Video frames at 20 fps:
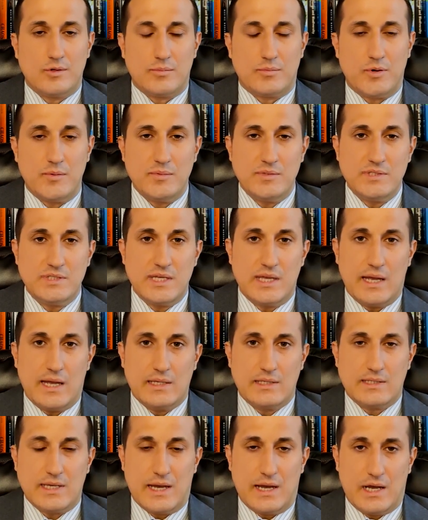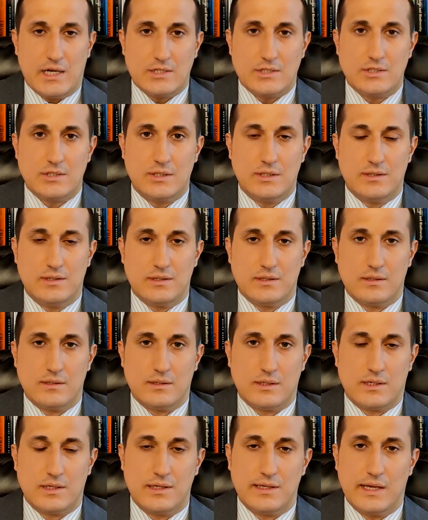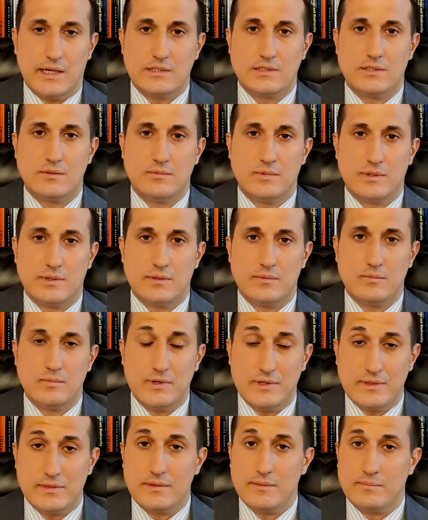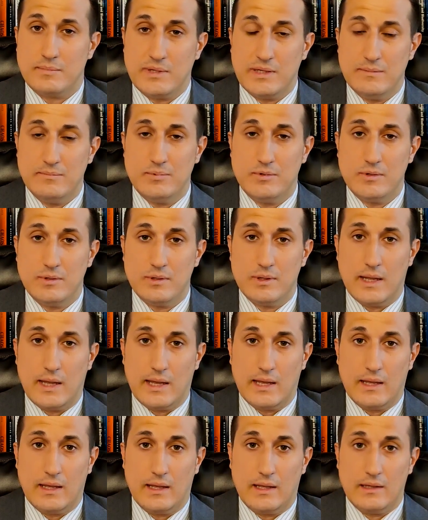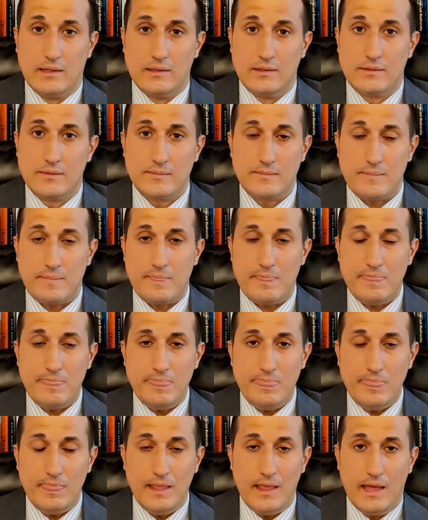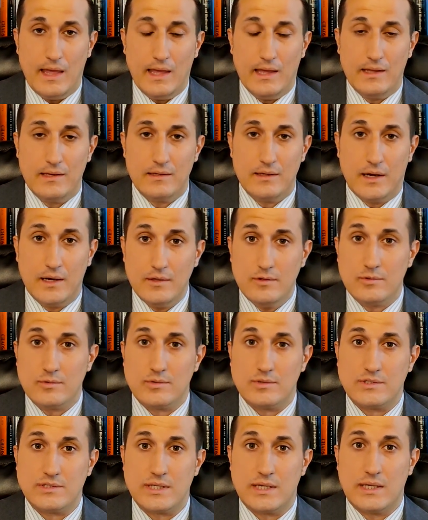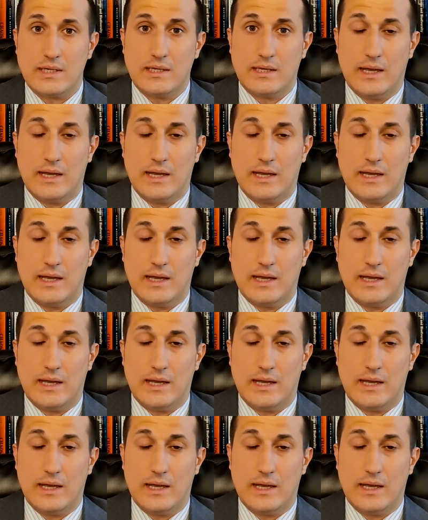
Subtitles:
The purpose is actually the connection with the people and others.